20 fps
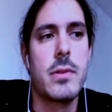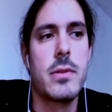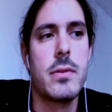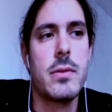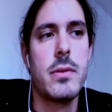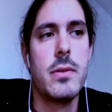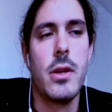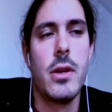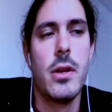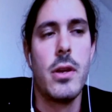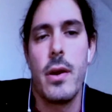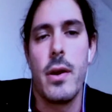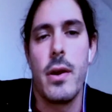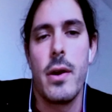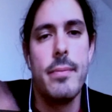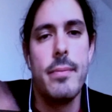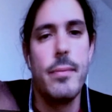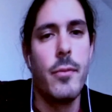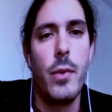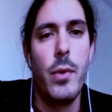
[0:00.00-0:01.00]

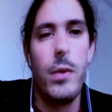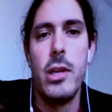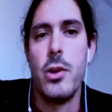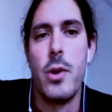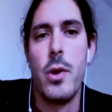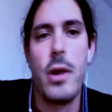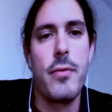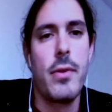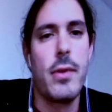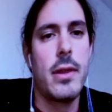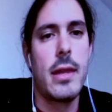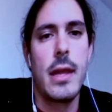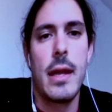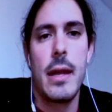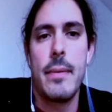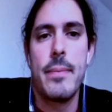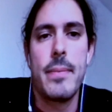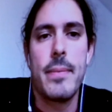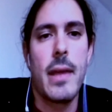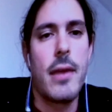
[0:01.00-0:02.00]
We do
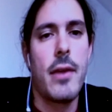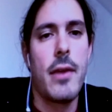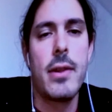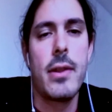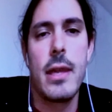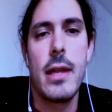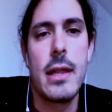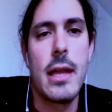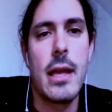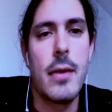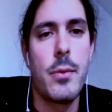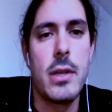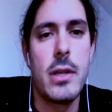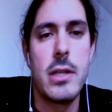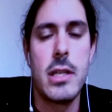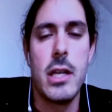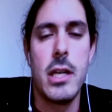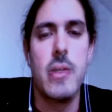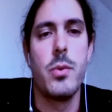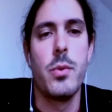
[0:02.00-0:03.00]
everything. Everything that we
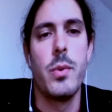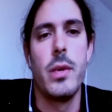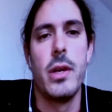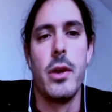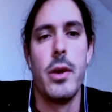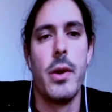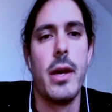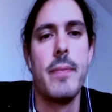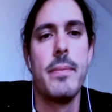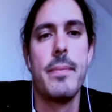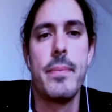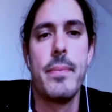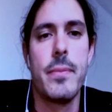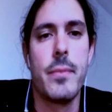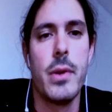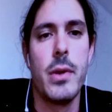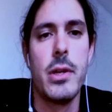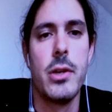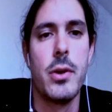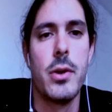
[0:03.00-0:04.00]
teach, we do it. We
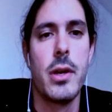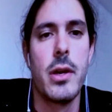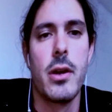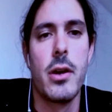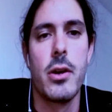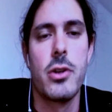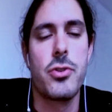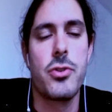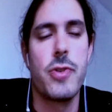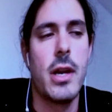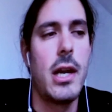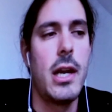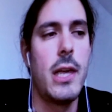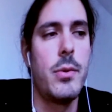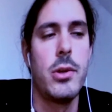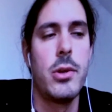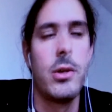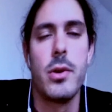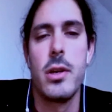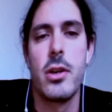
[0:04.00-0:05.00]
do it in our training, we do
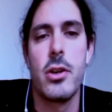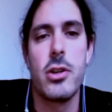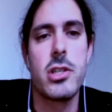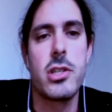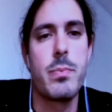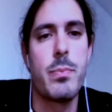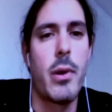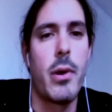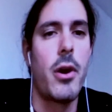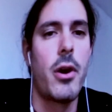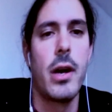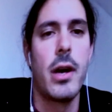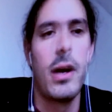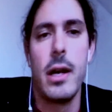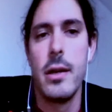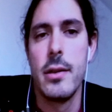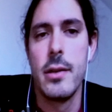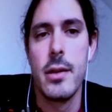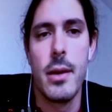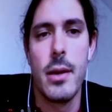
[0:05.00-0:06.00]
it in our sparring.
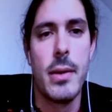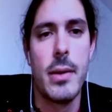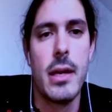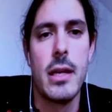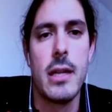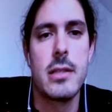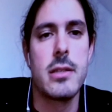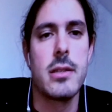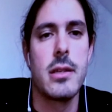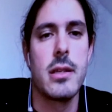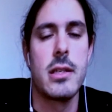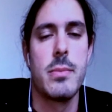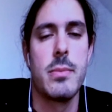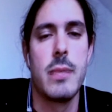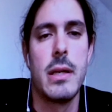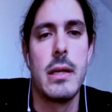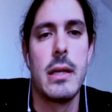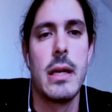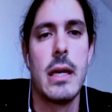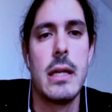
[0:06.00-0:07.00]
I mean, it's been
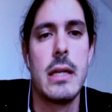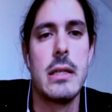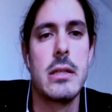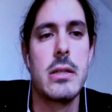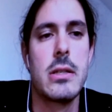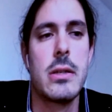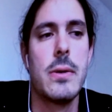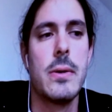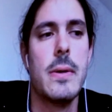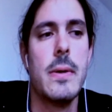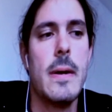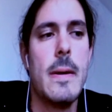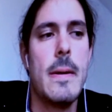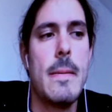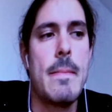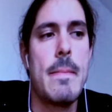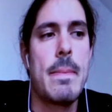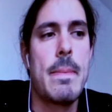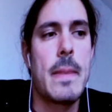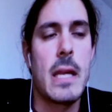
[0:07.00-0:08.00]
done. So
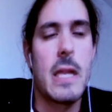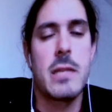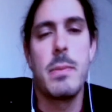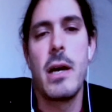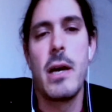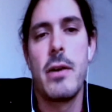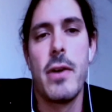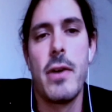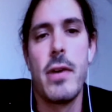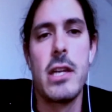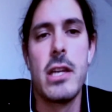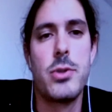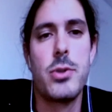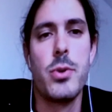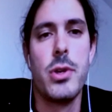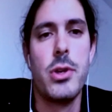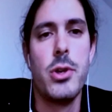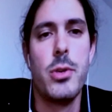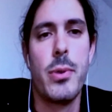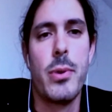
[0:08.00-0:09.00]
that's my advice to a
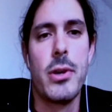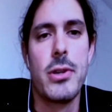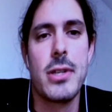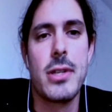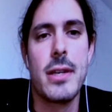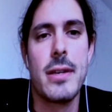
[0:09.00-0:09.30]
new person.